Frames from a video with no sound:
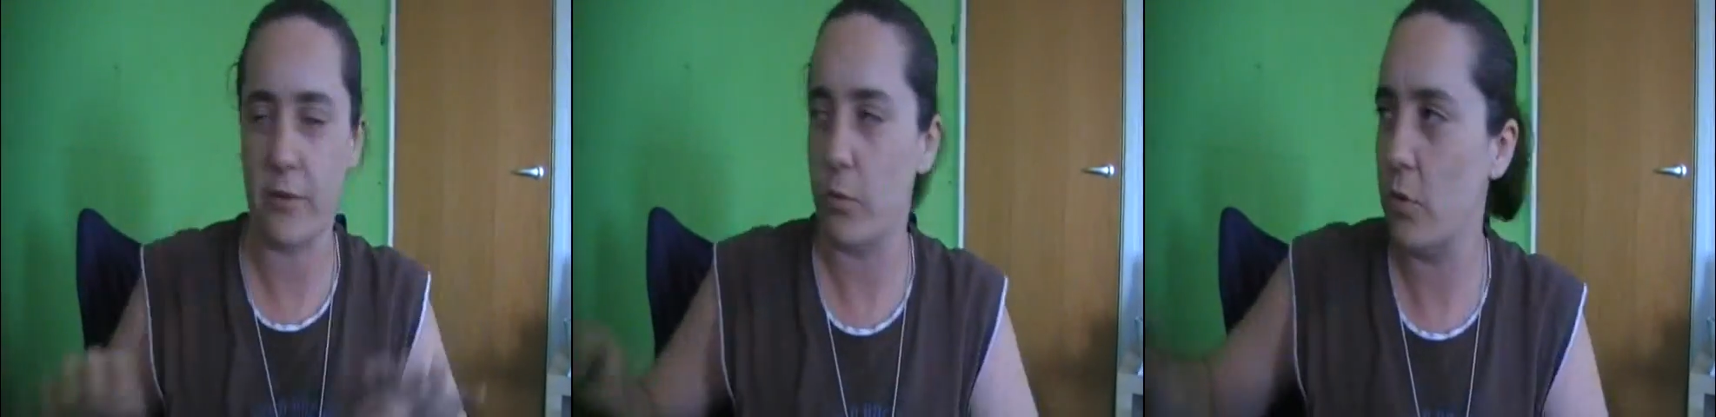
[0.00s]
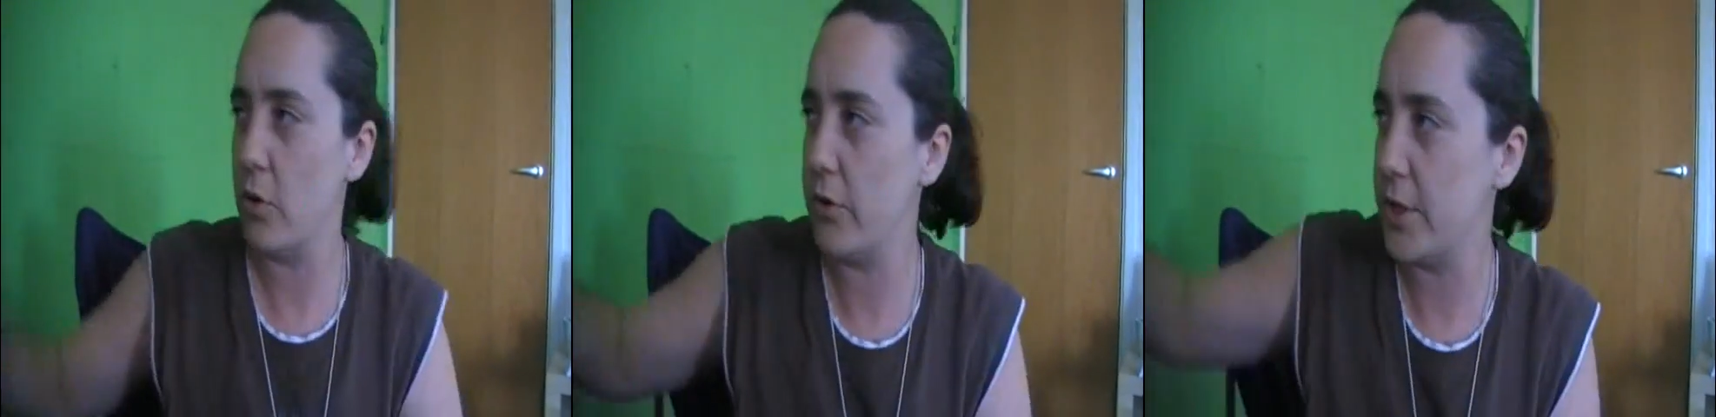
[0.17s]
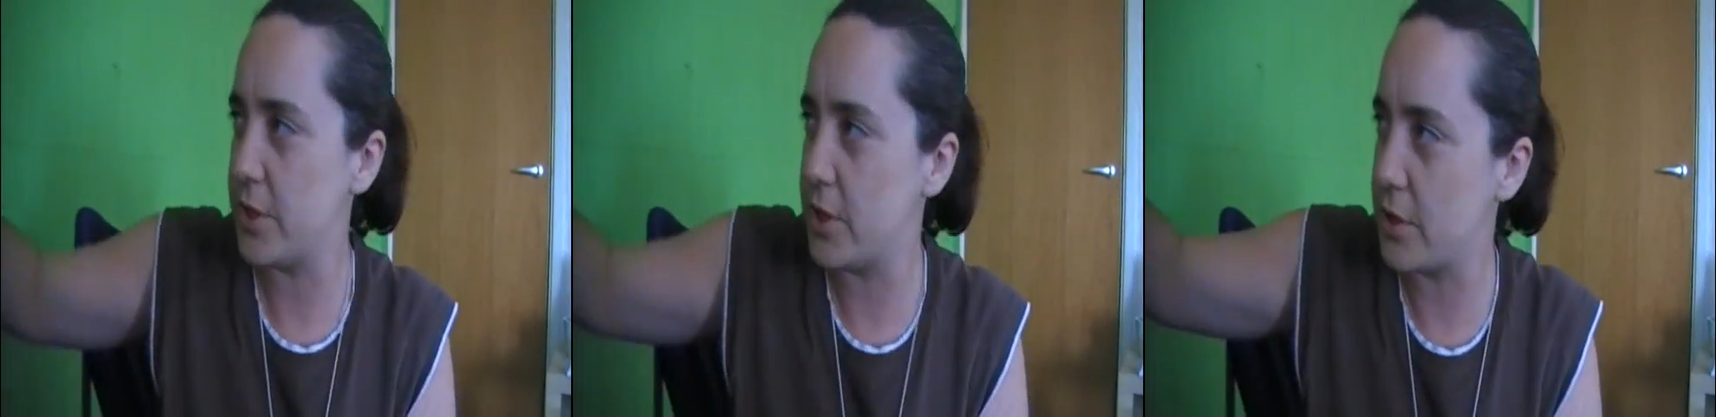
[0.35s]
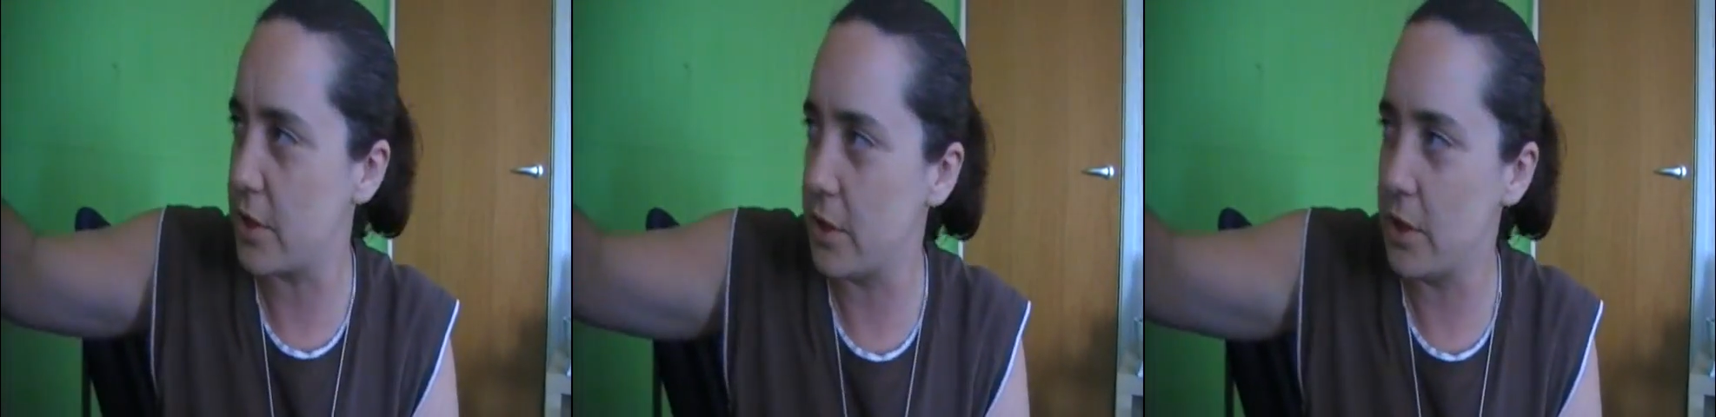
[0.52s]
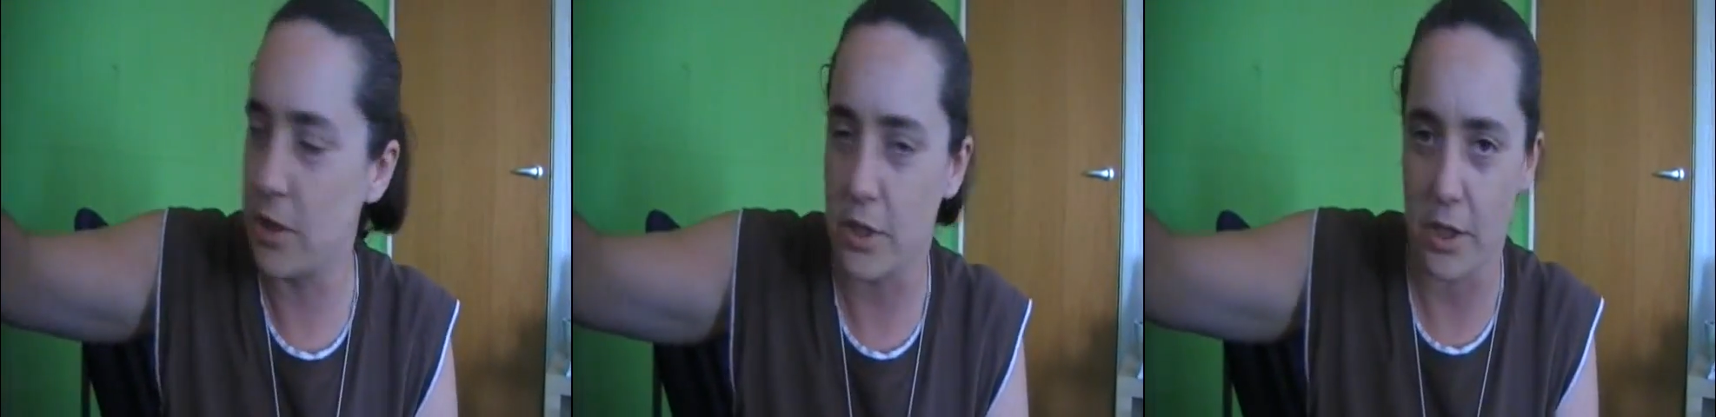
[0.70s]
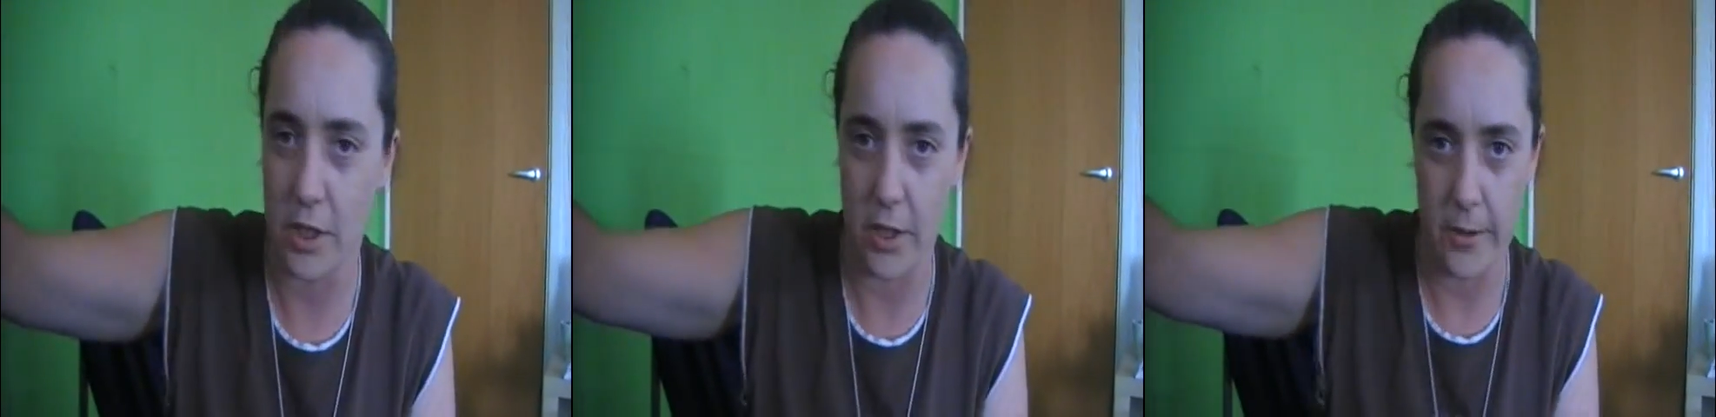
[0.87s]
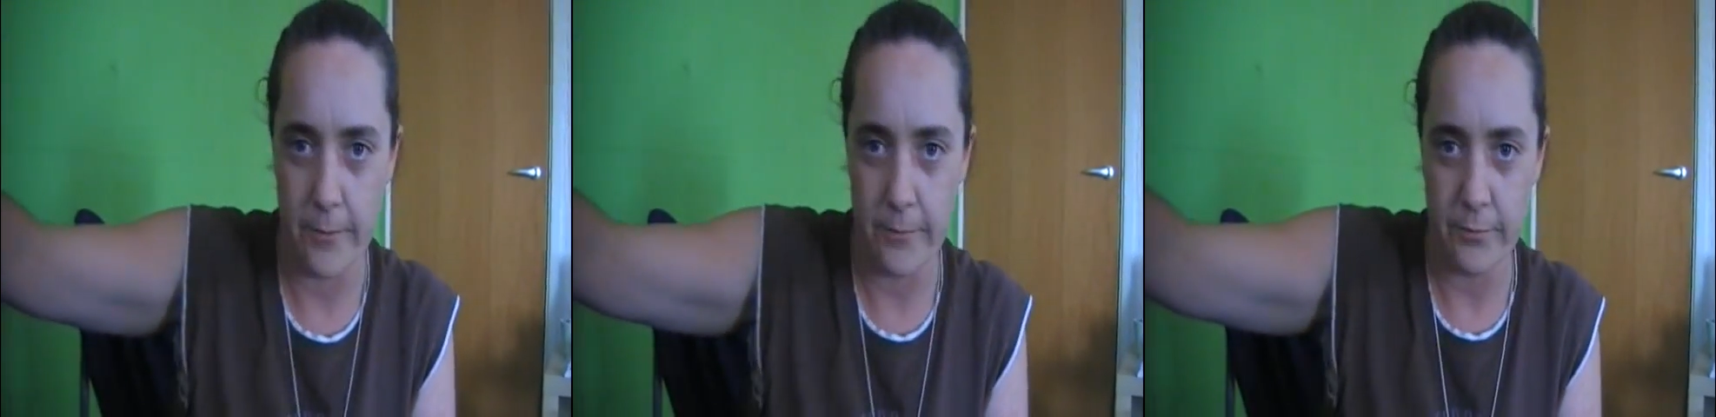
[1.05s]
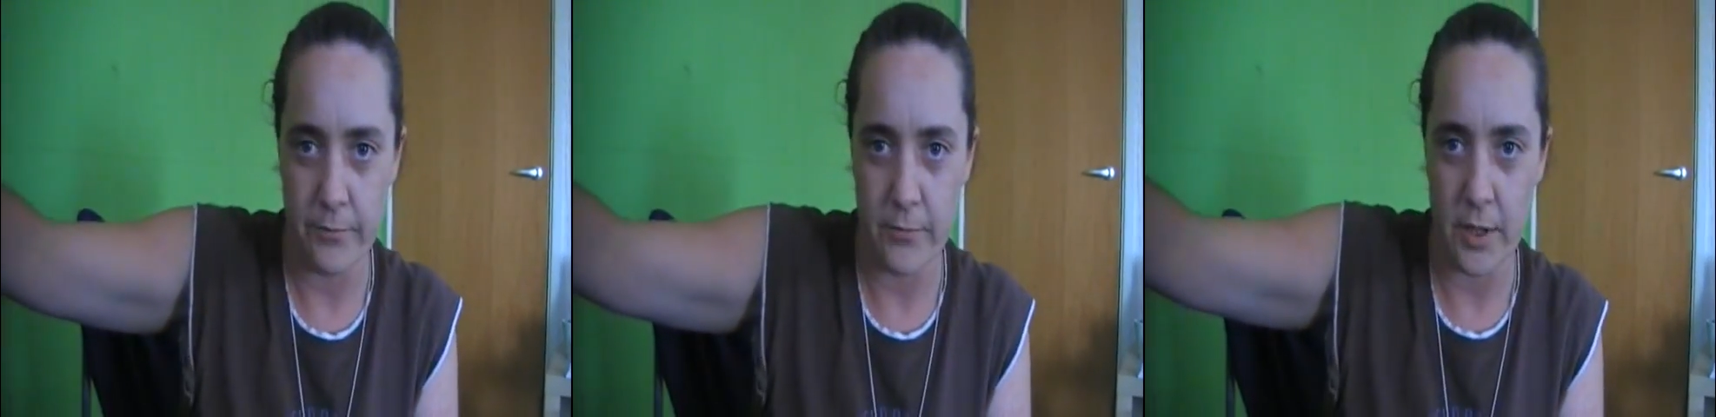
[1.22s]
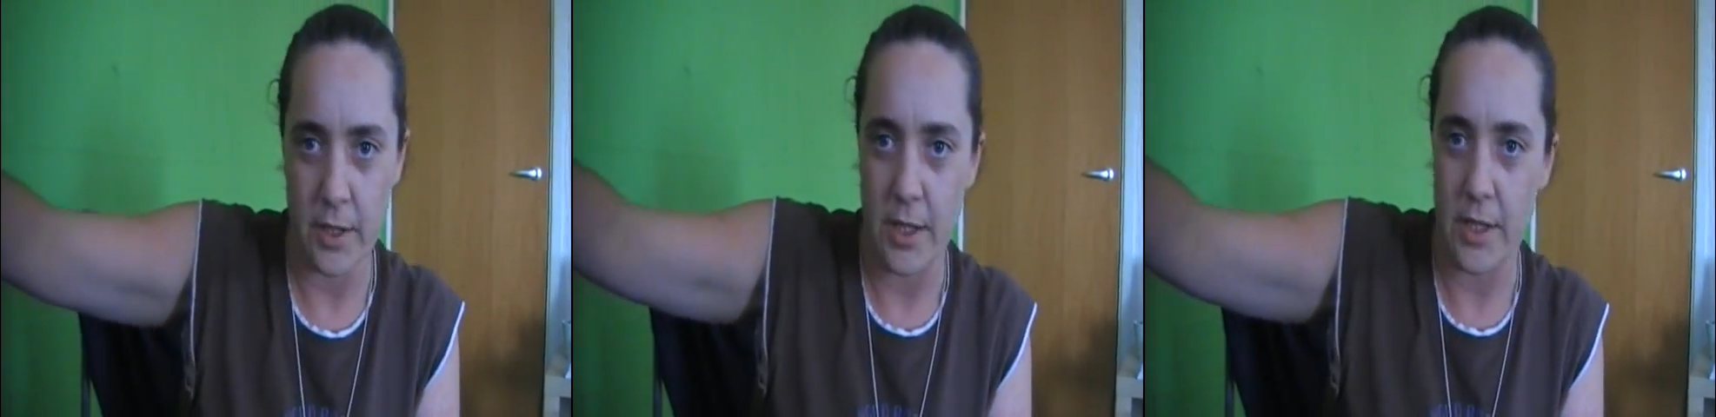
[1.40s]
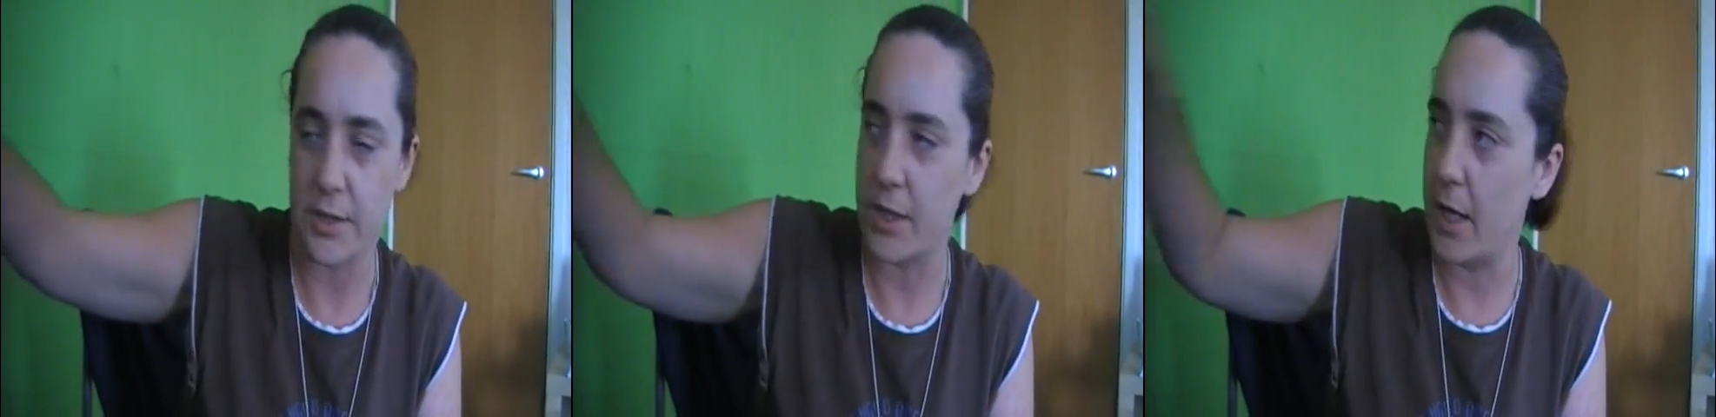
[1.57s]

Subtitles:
What this is going to do is